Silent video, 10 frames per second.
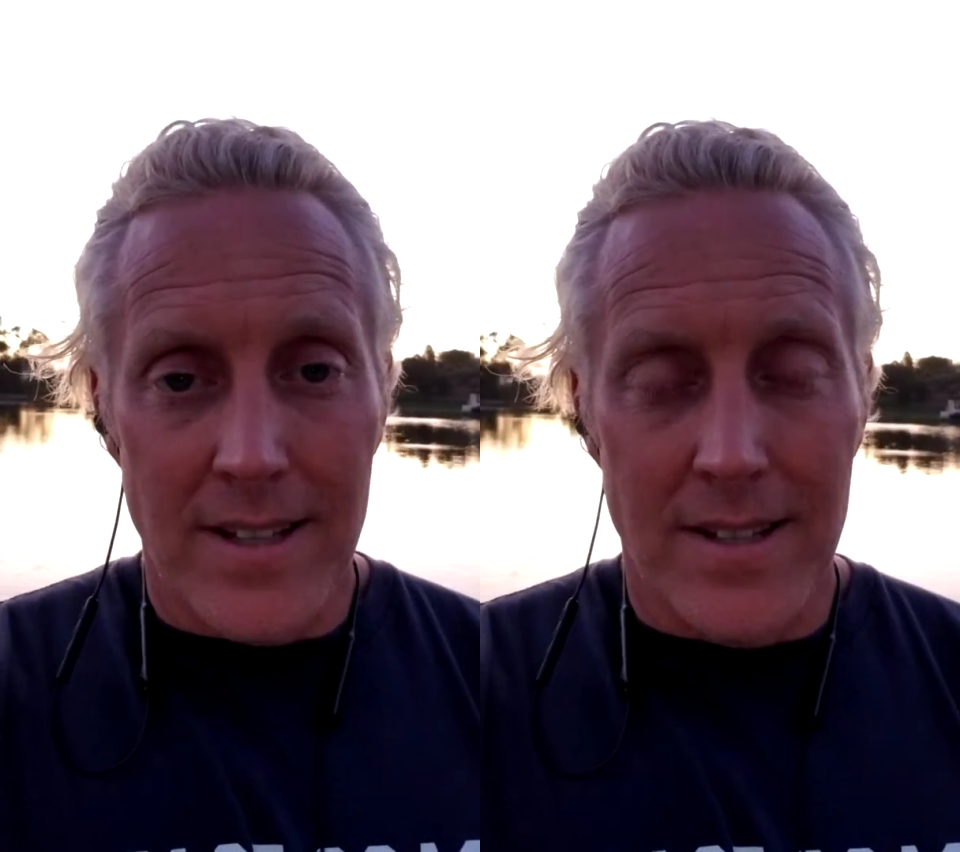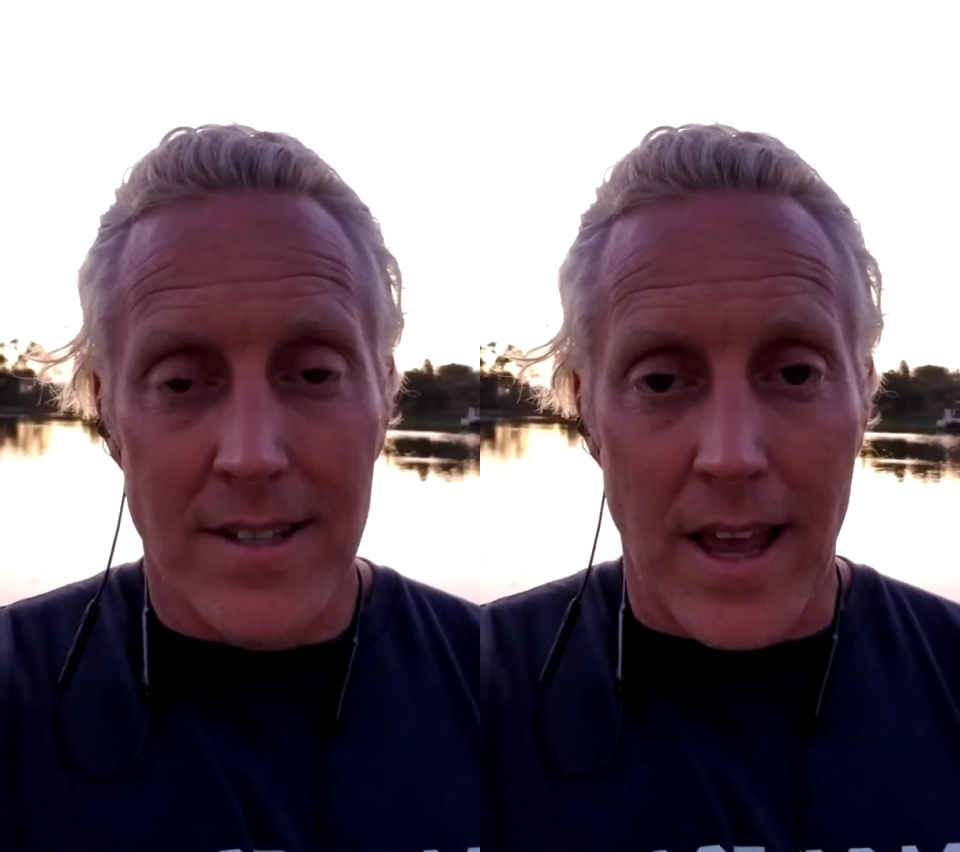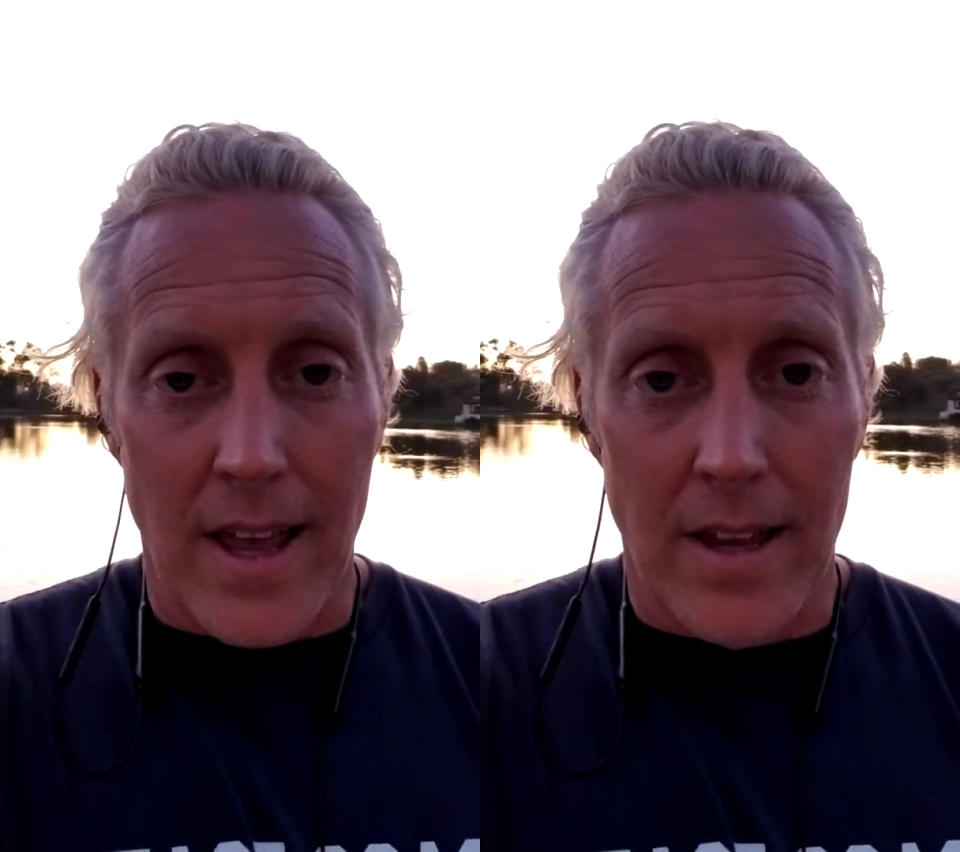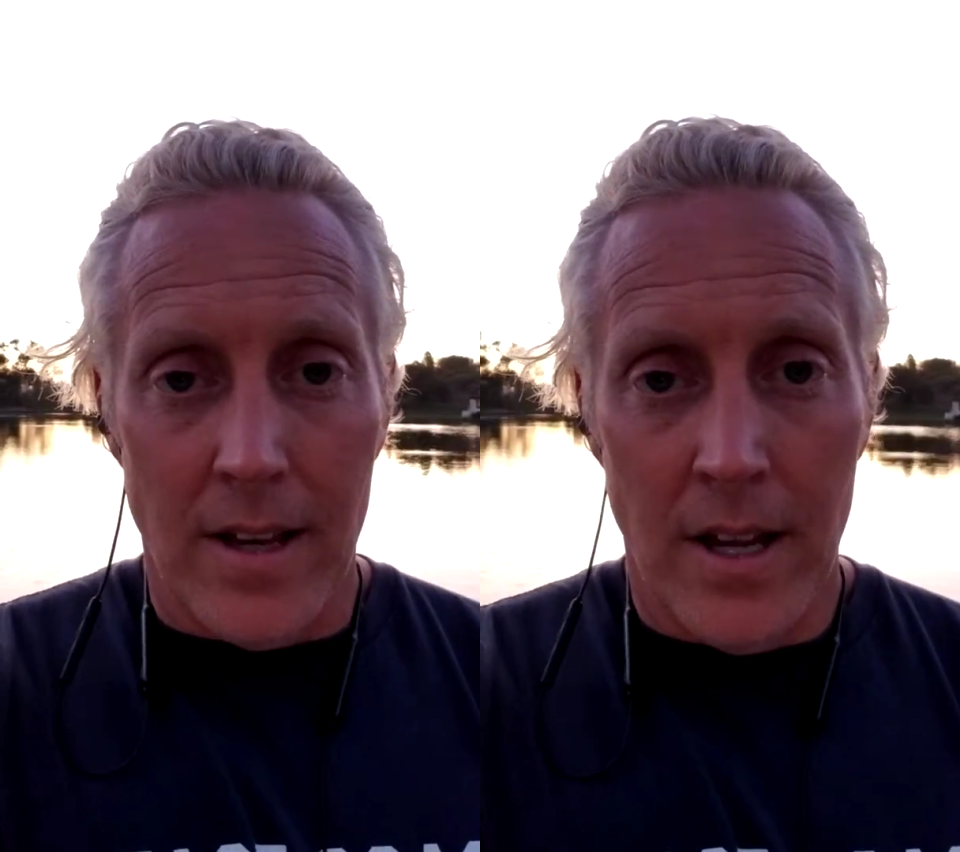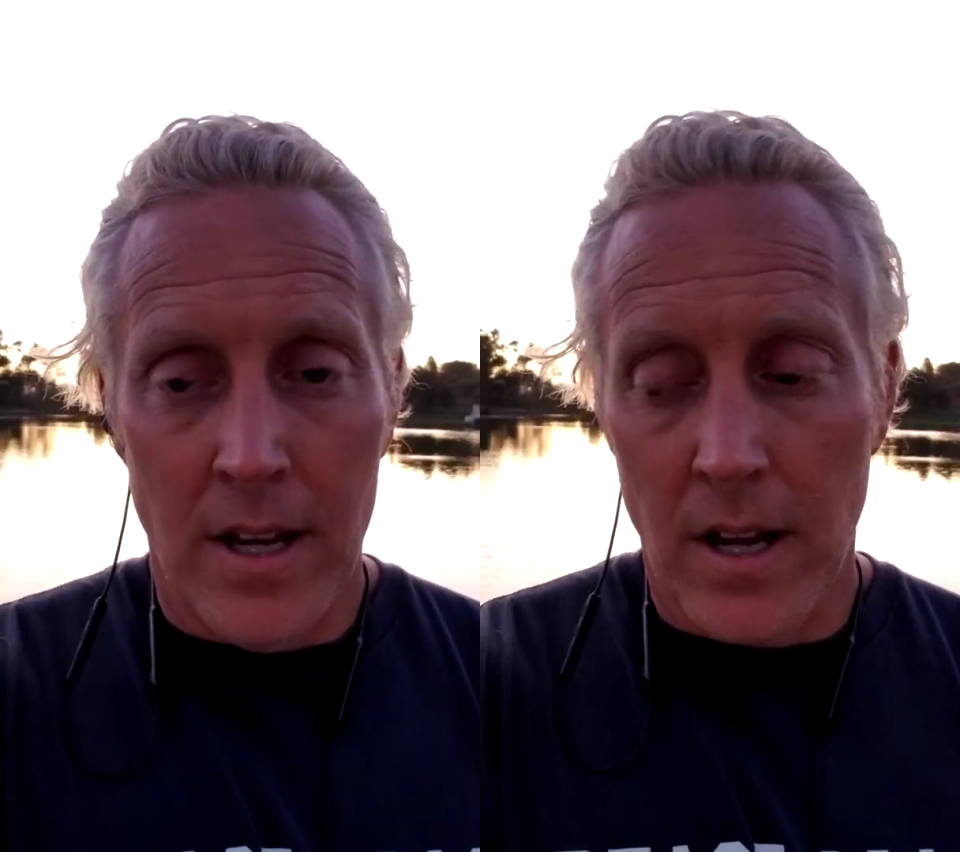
said,